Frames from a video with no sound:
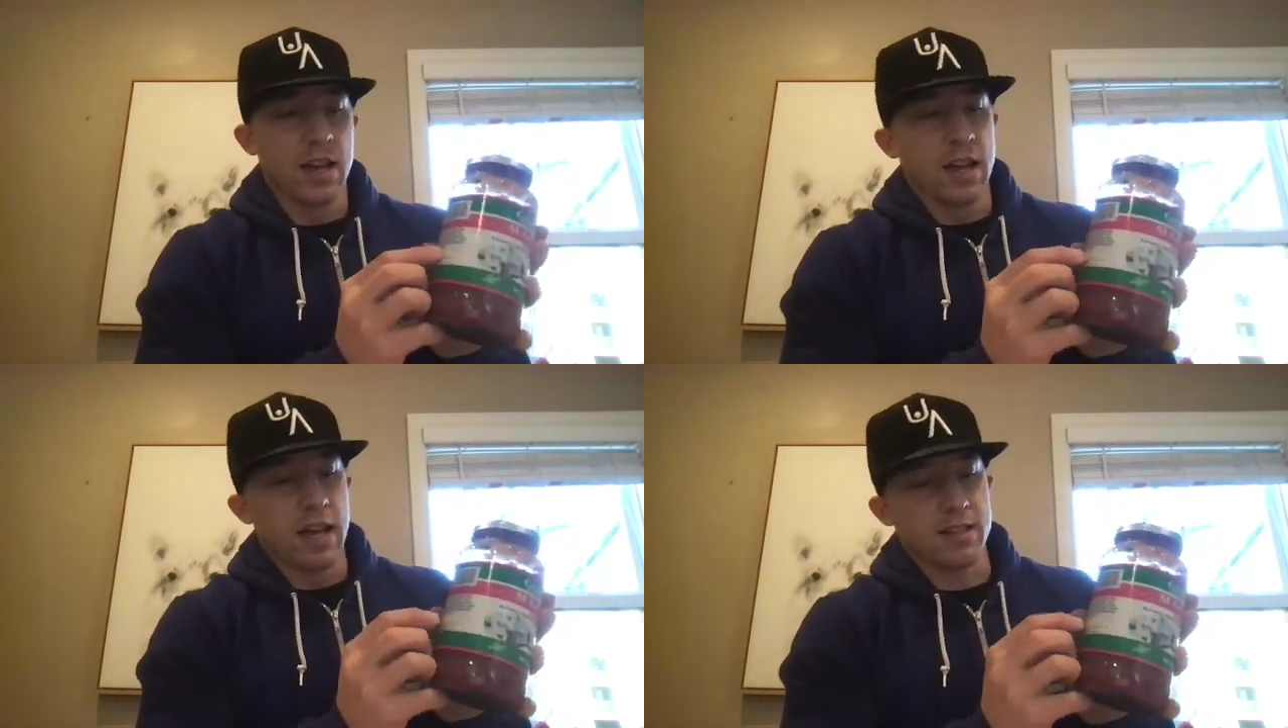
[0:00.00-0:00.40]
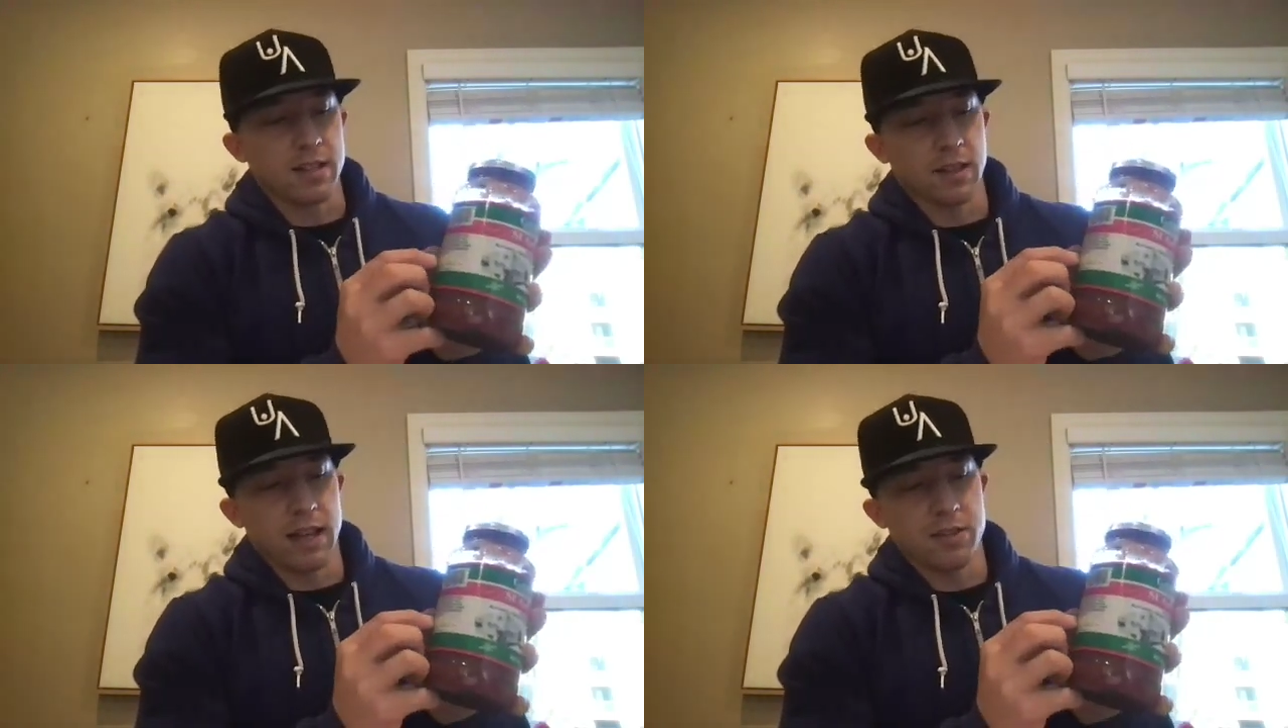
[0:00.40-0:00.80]

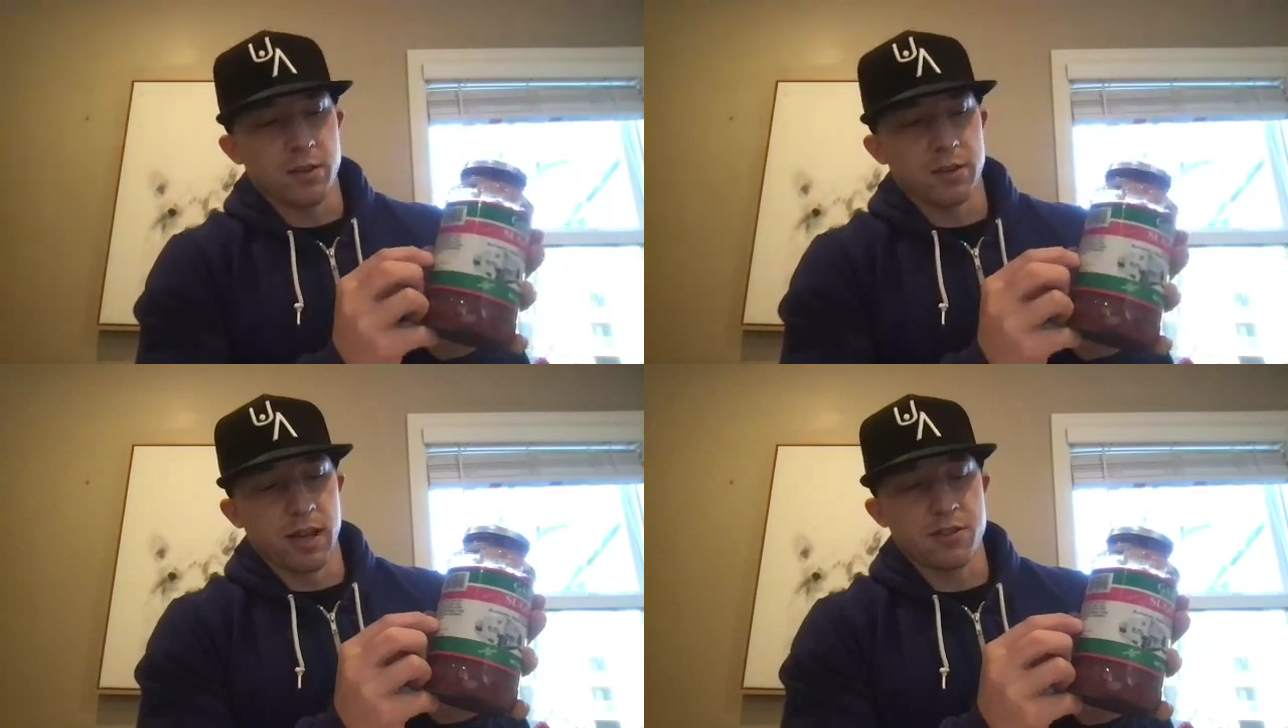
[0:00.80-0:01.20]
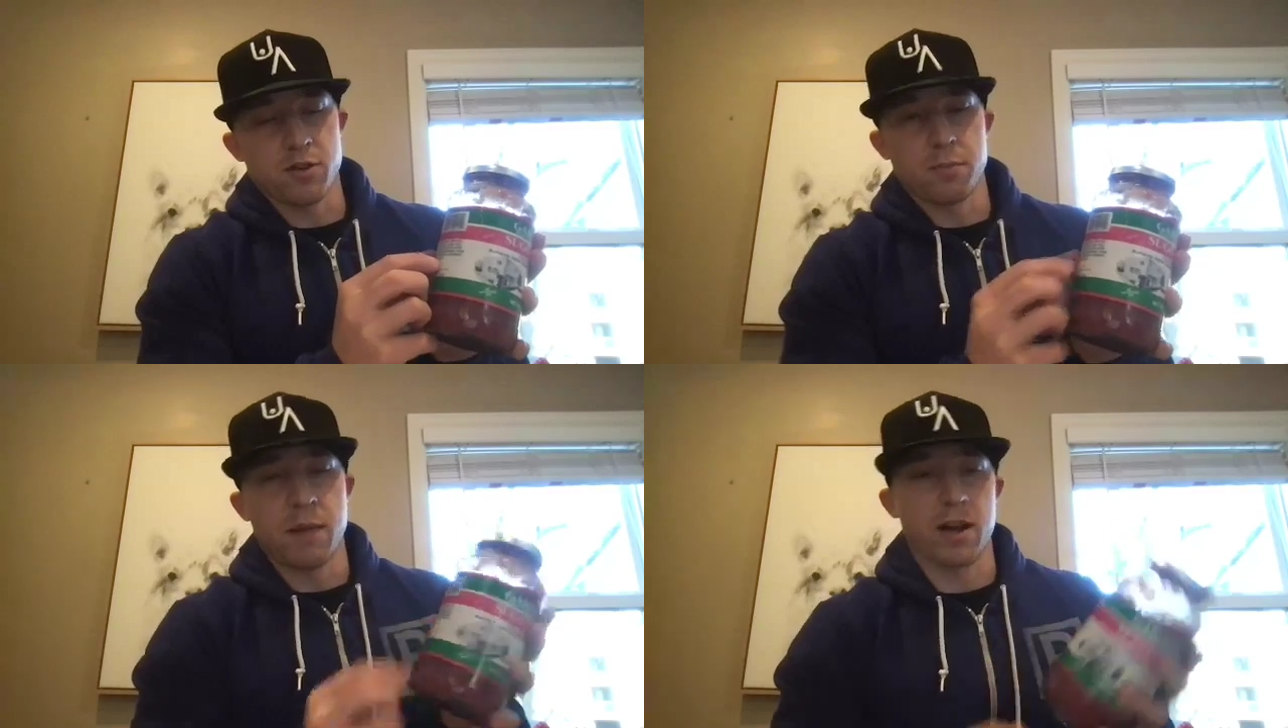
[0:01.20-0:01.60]
it's lesser and
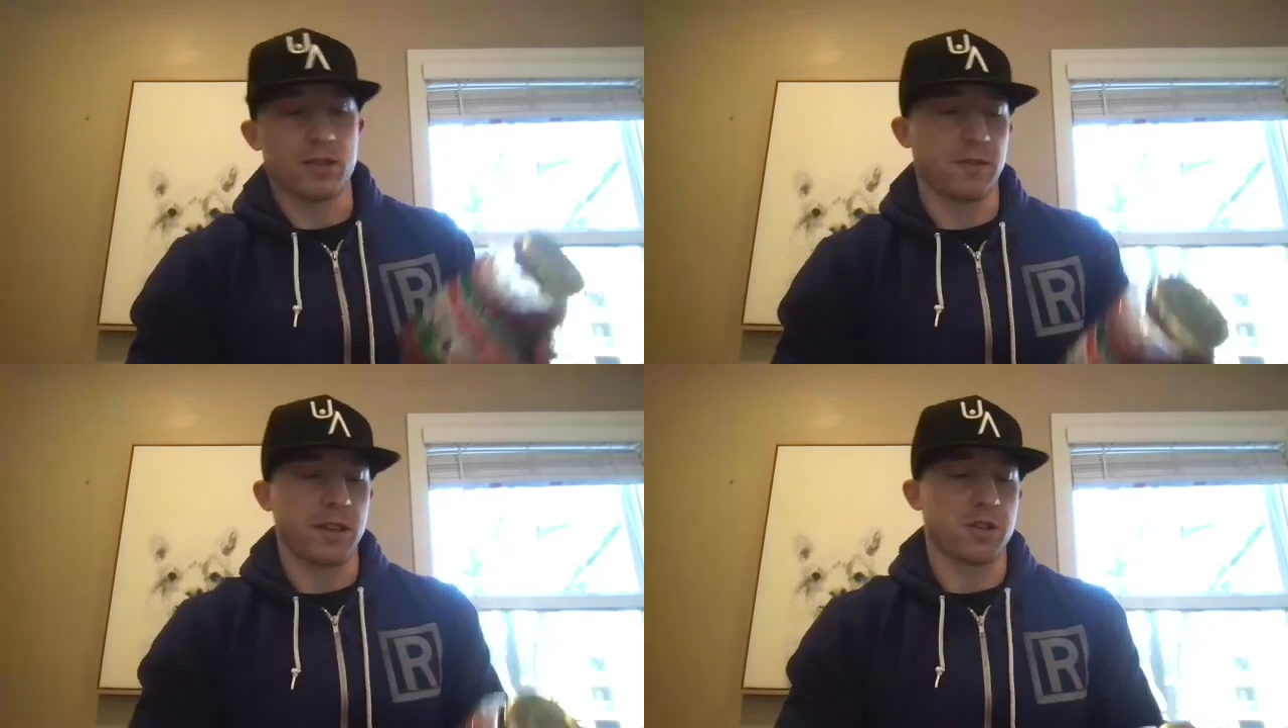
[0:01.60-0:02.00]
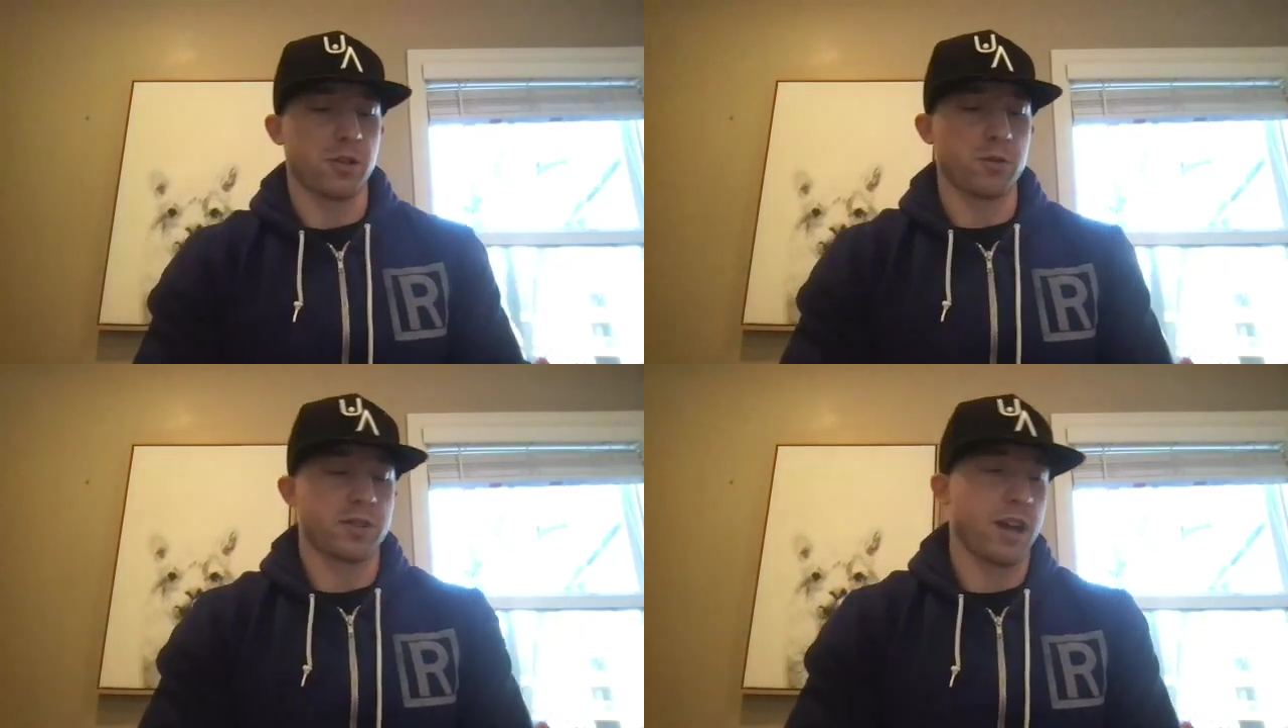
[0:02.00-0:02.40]
lesser amounts of each
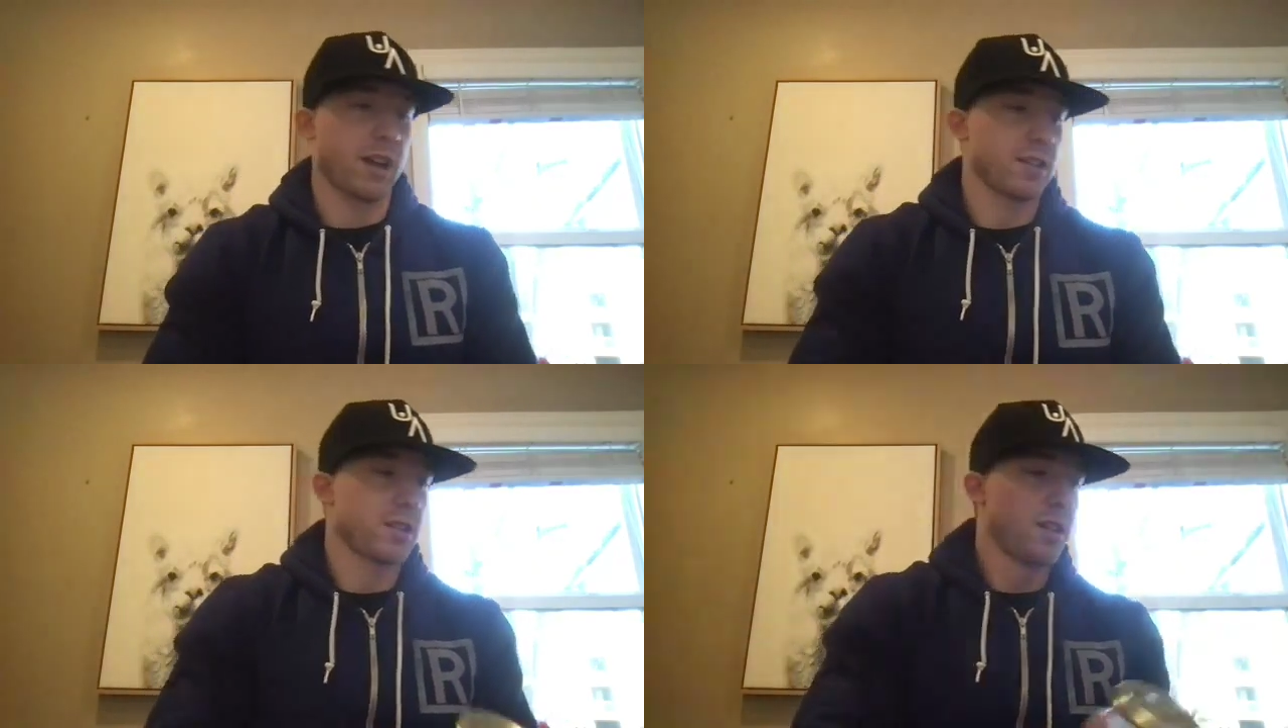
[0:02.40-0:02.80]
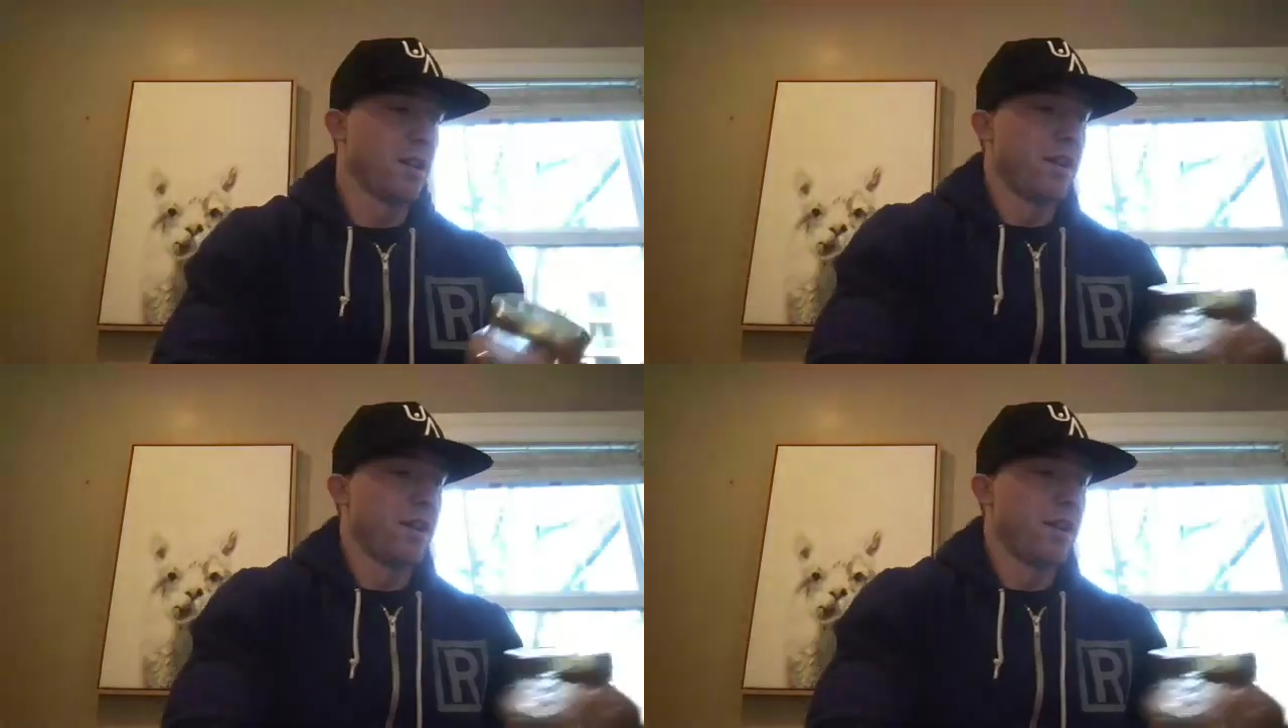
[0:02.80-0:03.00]
of those things.